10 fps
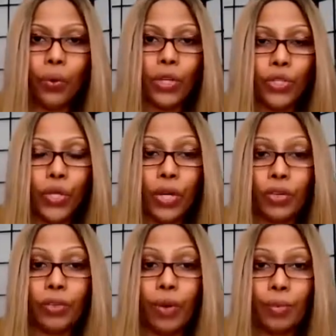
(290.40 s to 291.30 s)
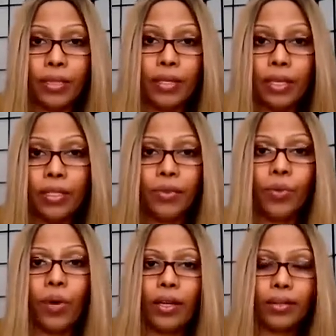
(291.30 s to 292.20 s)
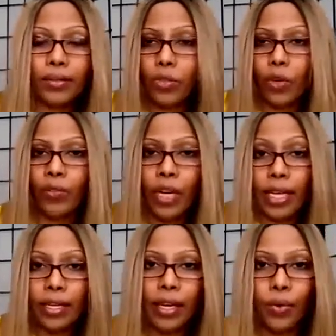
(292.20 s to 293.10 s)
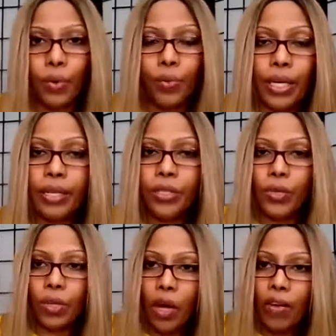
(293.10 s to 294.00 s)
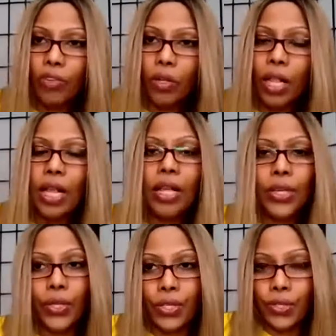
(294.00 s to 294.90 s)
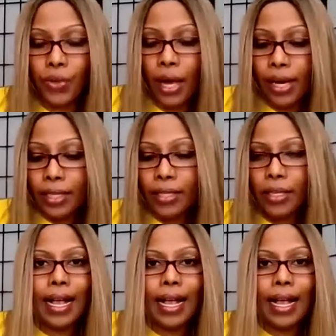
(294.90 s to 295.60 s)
genre represents, what sort of an idea it will bring to the novel, you can do that.